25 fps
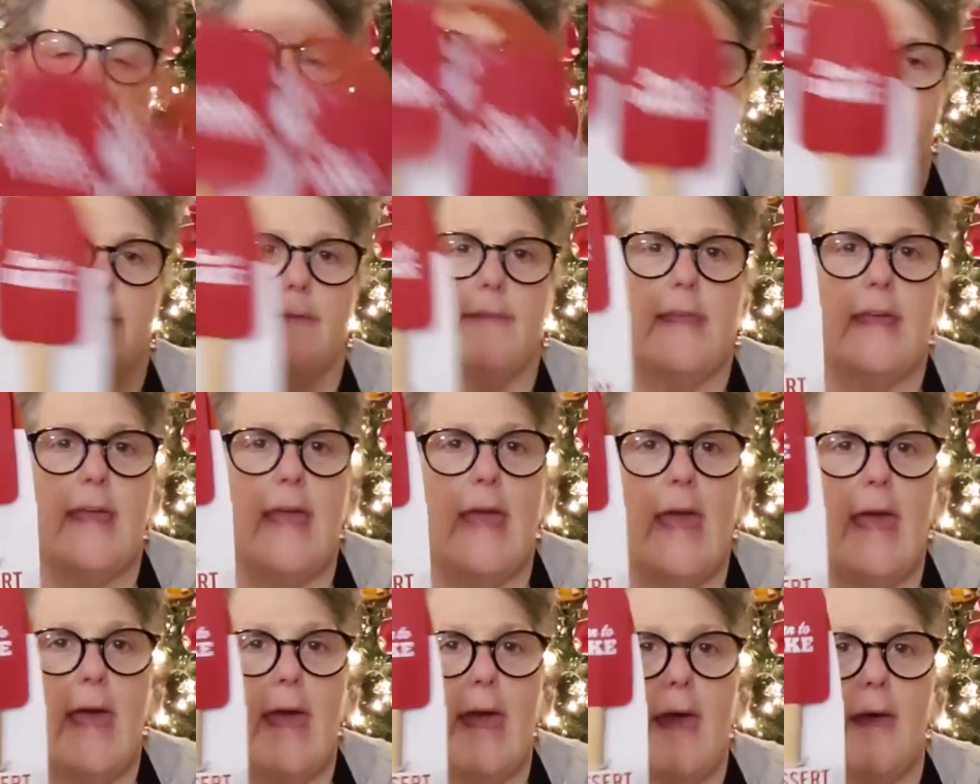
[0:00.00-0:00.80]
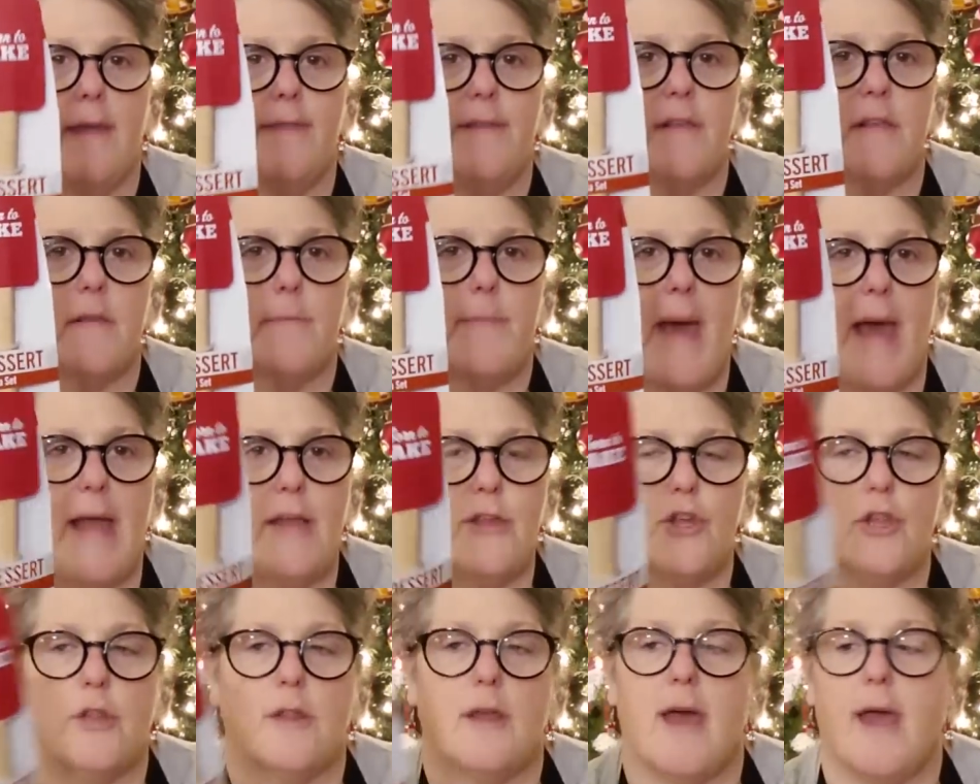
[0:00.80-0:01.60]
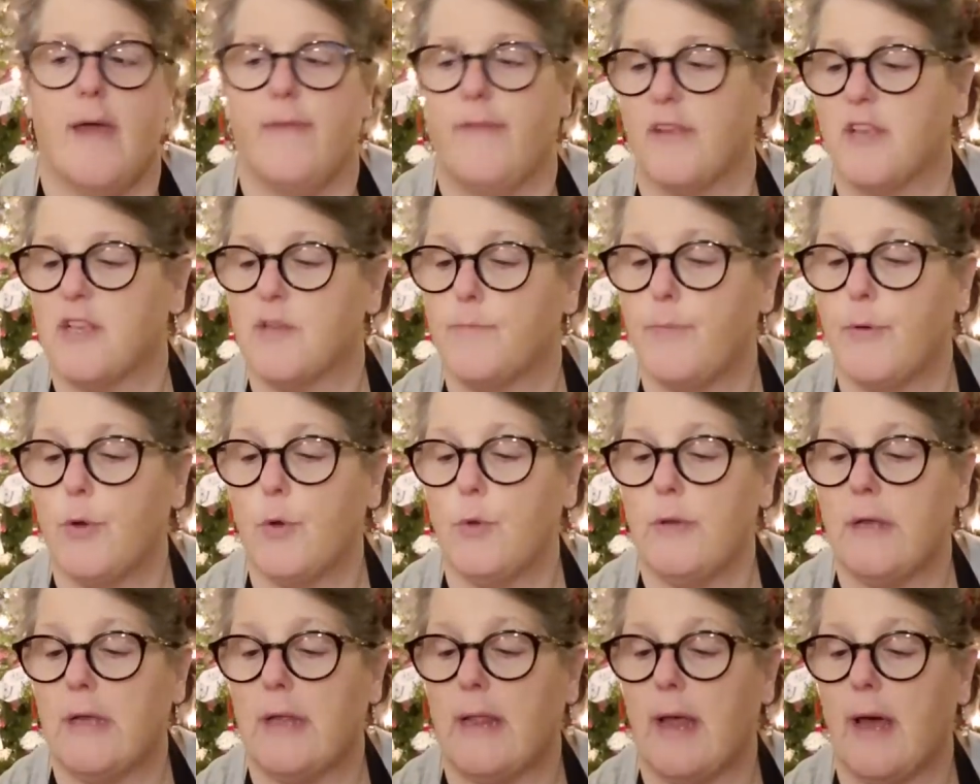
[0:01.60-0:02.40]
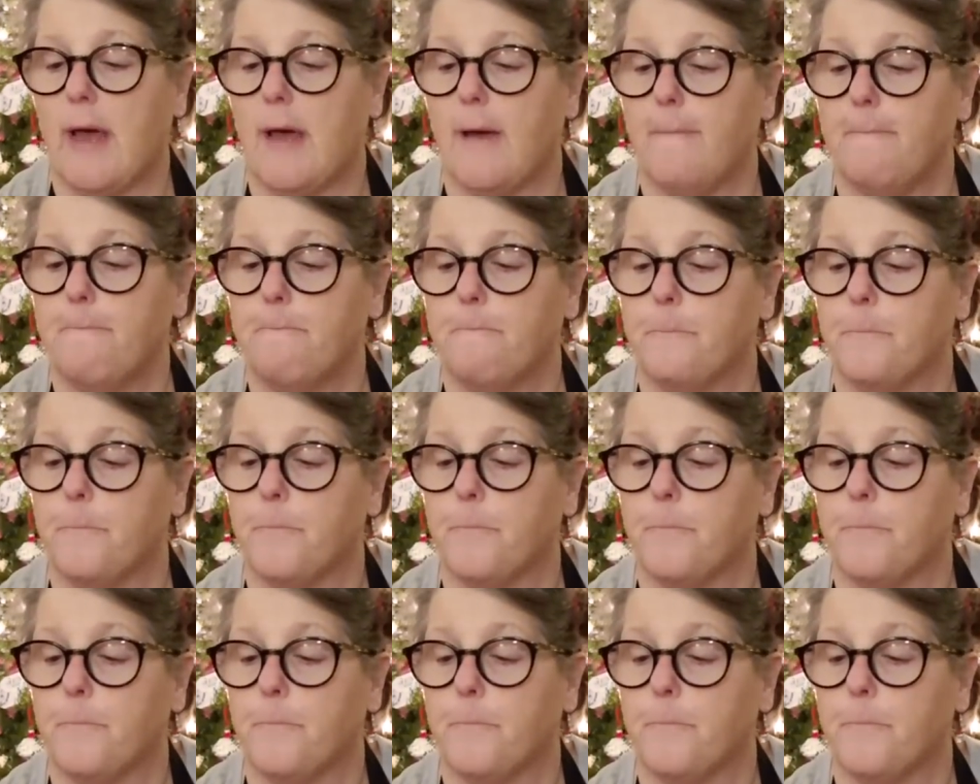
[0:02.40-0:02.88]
And then they had the spatula and the spoonula.